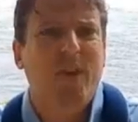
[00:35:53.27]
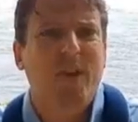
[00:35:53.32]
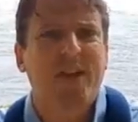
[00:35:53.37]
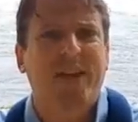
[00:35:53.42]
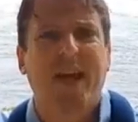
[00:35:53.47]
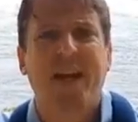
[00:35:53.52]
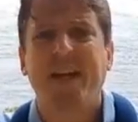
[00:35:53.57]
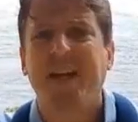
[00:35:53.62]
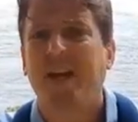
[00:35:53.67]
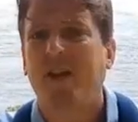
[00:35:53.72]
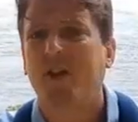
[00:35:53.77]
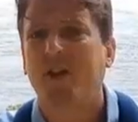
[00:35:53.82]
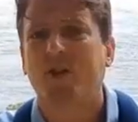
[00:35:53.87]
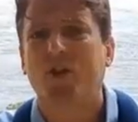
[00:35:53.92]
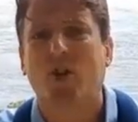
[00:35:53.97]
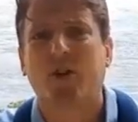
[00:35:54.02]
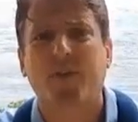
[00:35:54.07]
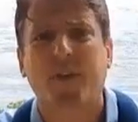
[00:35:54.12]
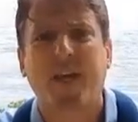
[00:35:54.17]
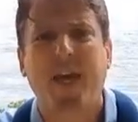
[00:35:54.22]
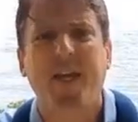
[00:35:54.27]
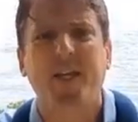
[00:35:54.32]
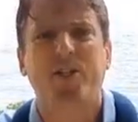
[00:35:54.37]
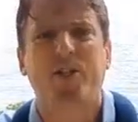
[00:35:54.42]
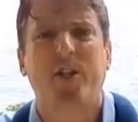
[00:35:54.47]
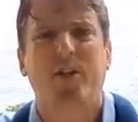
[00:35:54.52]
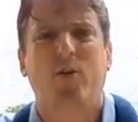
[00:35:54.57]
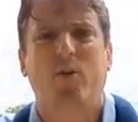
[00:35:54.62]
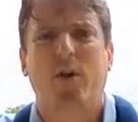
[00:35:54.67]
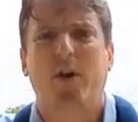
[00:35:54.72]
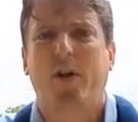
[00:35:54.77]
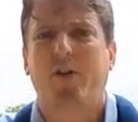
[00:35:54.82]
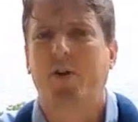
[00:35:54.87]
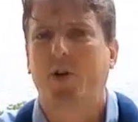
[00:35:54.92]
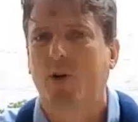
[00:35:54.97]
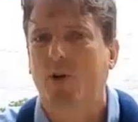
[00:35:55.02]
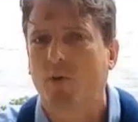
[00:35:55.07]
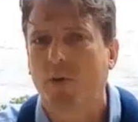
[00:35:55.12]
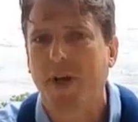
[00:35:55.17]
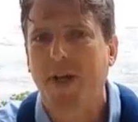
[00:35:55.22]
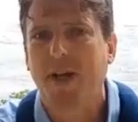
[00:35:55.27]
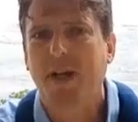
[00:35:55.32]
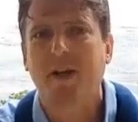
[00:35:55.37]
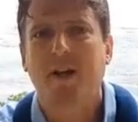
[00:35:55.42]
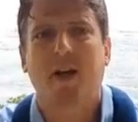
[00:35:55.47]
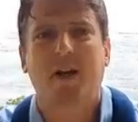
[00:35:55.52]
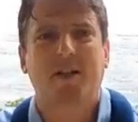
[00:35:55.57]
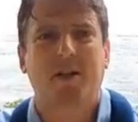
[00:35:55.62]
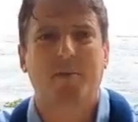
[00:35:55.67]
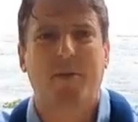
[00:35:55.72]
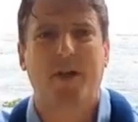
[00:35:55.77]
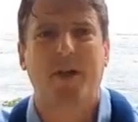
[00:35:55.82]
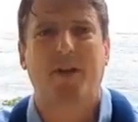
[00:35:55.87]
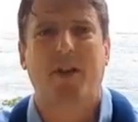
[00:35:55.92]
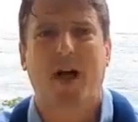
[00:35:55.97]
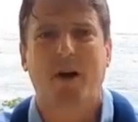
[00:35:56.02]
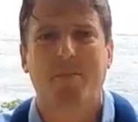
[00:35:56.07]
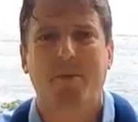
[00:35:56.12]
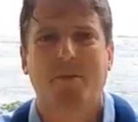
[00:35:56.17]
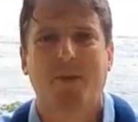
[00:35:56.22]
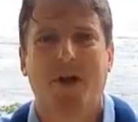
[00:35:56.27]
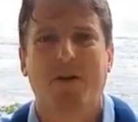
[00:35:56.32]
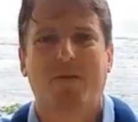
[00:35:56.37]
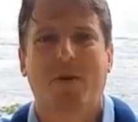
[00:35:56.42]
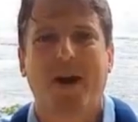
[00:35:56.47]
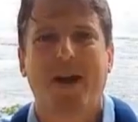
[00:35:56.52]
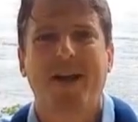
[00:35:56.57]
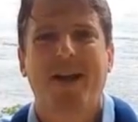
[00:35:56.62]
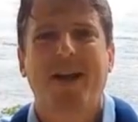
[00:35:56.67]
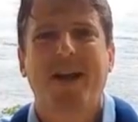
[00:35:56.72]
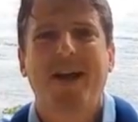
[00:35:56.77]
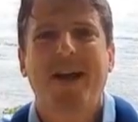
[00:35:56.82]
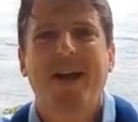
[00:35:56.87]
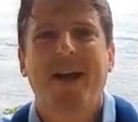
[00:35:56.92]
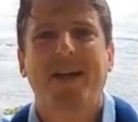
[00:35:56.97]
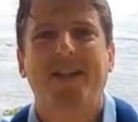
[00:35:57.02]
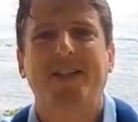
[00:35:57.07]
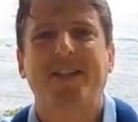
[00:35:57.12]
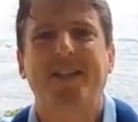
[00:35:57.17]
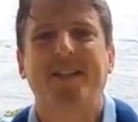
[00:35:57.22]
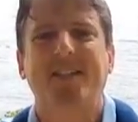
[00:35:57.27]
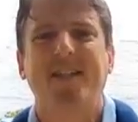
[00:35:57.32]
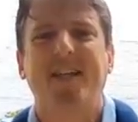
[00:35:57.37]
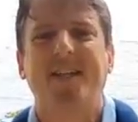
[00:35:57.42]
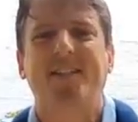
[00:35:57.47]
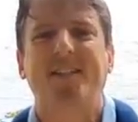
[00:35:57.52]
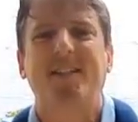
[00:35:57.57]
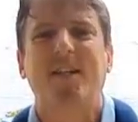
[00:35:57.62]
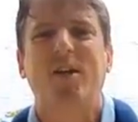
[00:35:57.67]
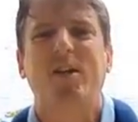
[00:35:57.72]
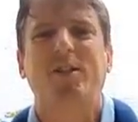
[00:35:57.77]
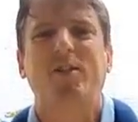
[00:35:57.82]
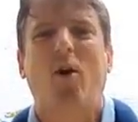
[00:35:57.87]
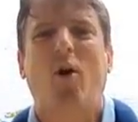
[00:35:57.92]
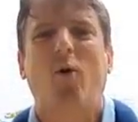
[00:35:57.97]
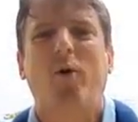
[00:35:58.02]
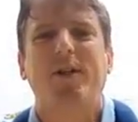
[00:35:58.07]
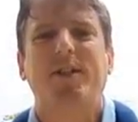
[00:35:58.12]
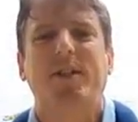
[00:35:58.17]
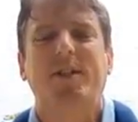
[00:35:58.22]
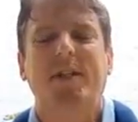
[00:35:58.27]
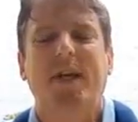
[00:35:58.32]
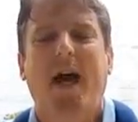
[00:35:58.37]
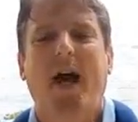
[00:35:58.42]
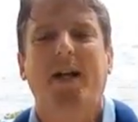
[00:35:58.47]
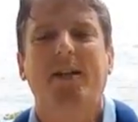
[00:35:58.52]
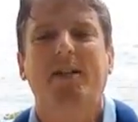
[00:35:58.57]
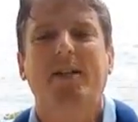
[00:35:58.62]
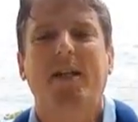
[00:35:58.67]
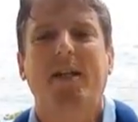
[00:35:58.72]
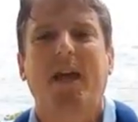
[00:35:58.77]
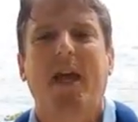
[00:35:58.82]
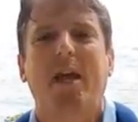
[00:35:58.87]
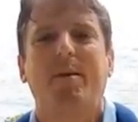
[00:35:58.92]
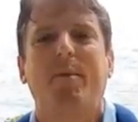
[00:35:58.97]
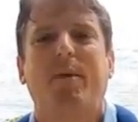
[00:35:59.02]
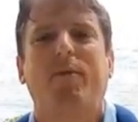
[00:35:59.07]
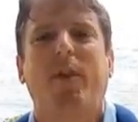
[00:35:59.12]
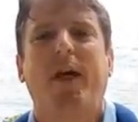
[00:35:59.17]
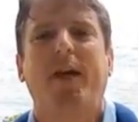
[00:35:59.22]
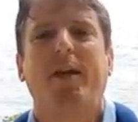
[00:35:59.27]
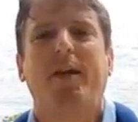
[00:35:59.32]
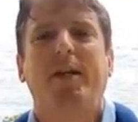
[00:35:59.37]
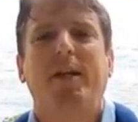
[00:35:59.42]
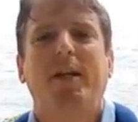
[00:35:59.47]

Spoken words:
getting another certification or another degree, something a lot of people love, right? It's always this constant game of like